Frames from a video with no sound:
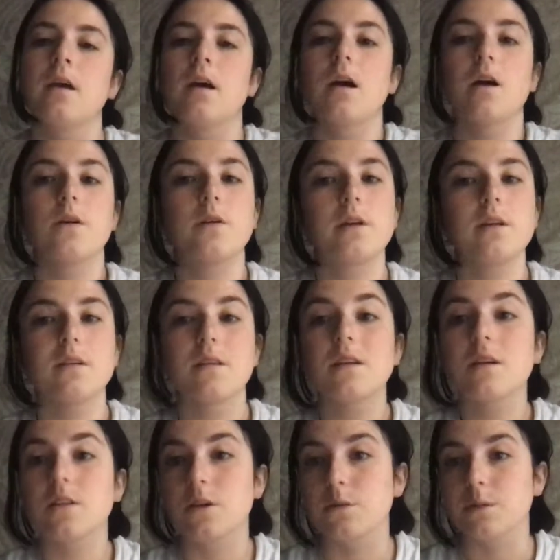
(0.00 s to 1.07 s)
According to the
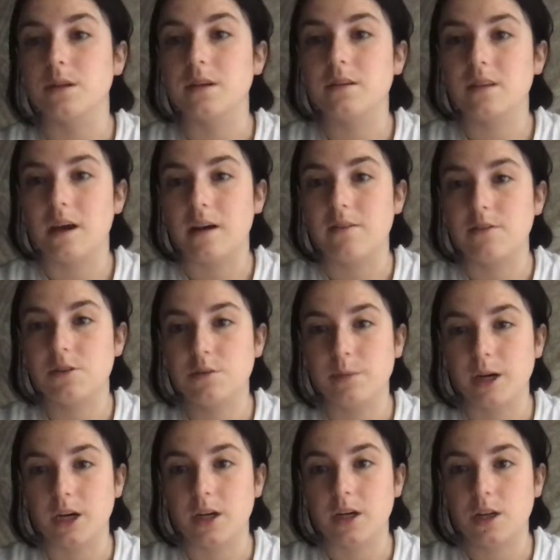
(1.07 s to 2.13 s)
Globalist, the average
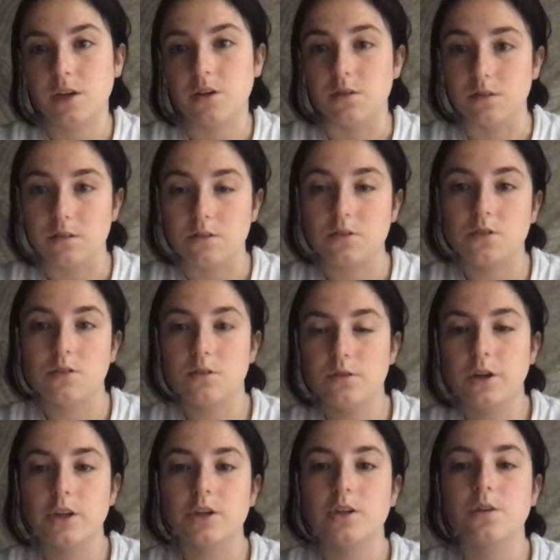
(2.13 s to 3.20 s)
American uses
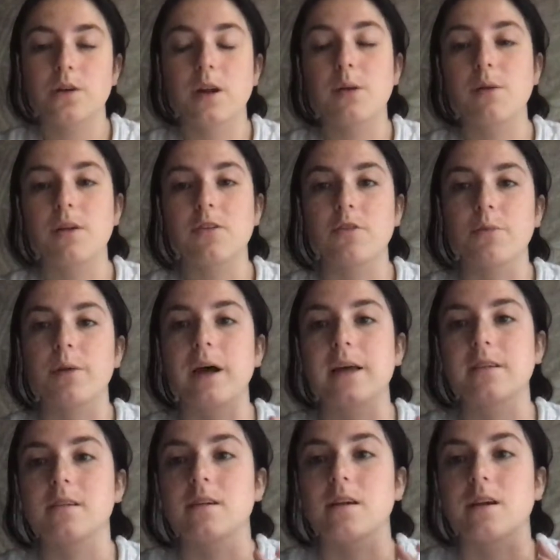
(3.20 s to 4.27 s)
220 pounds of
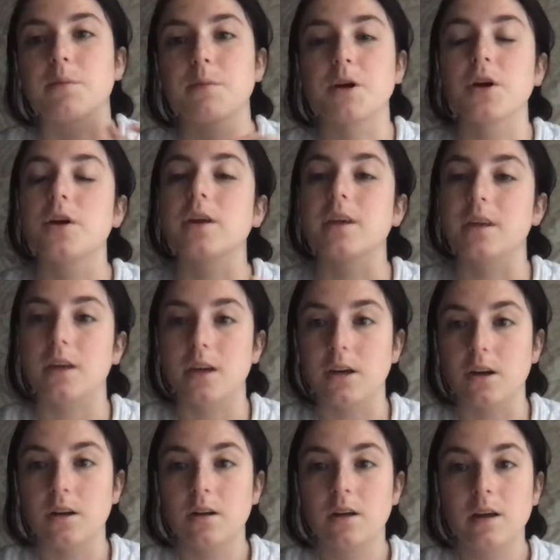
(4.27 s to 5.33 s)
plastic per year,
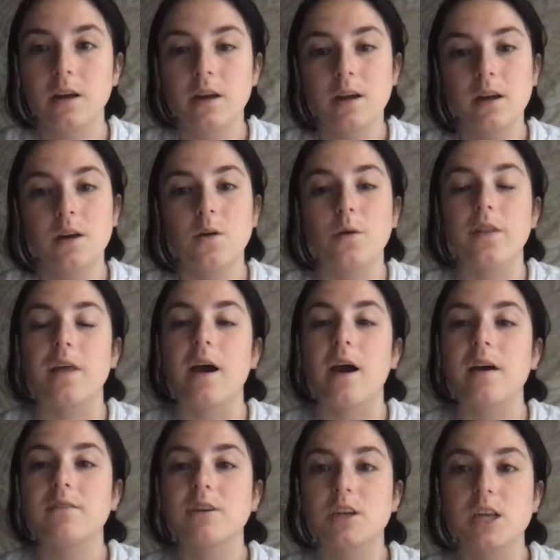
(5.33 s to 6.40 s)
with the
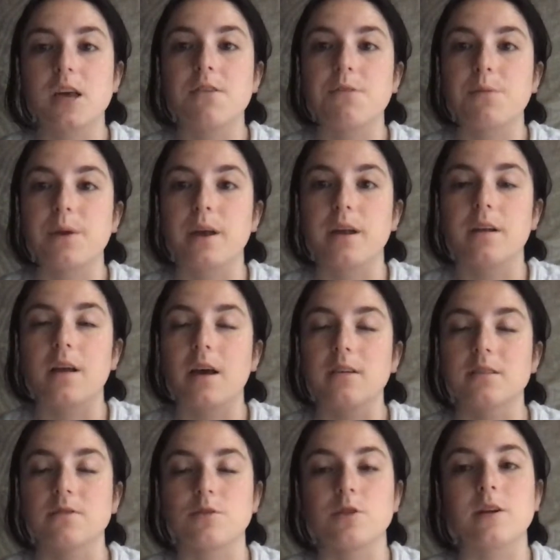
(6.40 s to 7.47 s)
average lifespan as
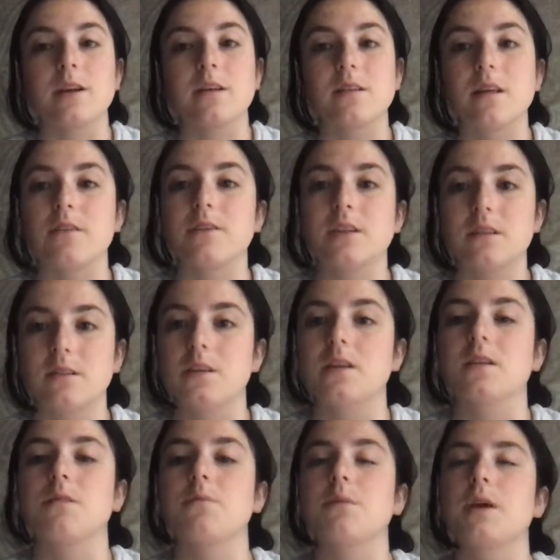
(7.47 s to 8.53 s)
of
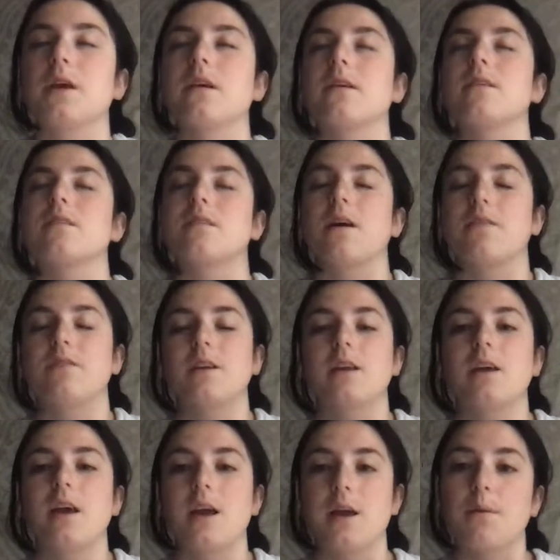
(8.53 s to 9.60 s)
2017 being
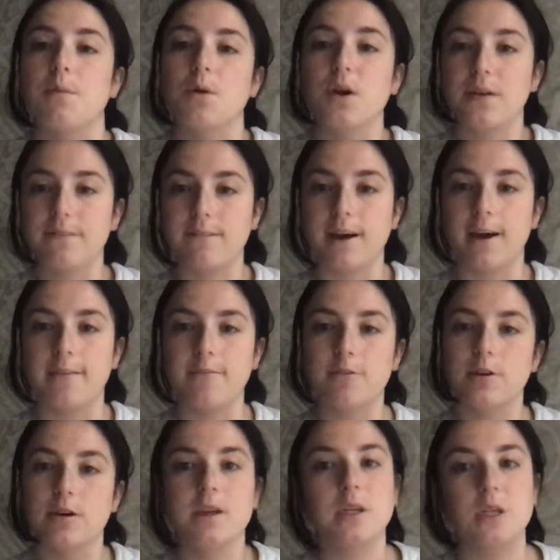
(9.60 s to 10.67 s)

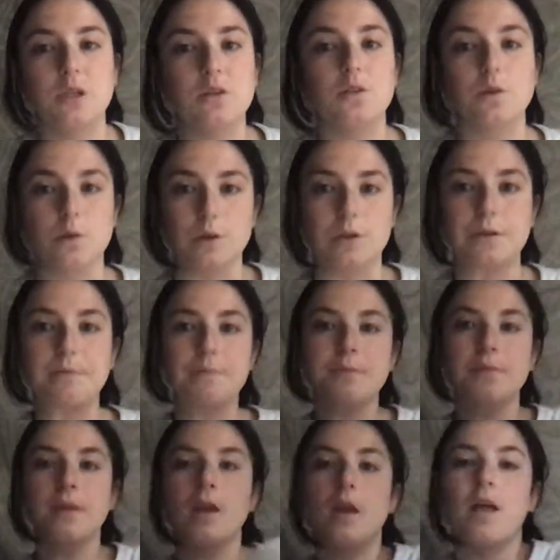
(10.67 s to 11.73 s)
78.54 years old.
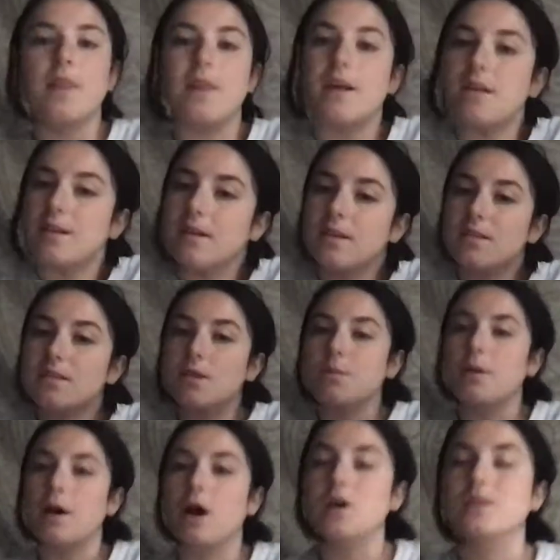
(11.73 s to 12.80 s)
That is
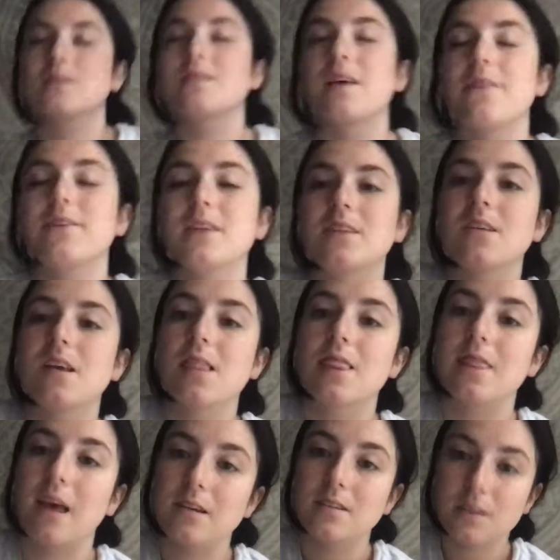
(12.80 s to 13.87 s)
about
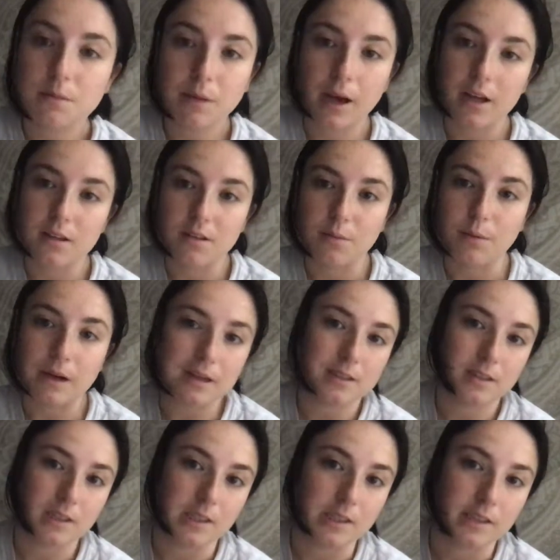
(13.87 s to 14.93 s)
17,000 pounds of
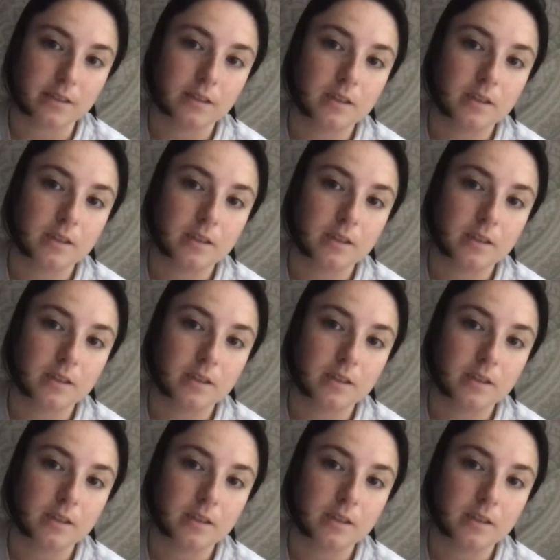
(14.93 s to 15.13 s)
plastic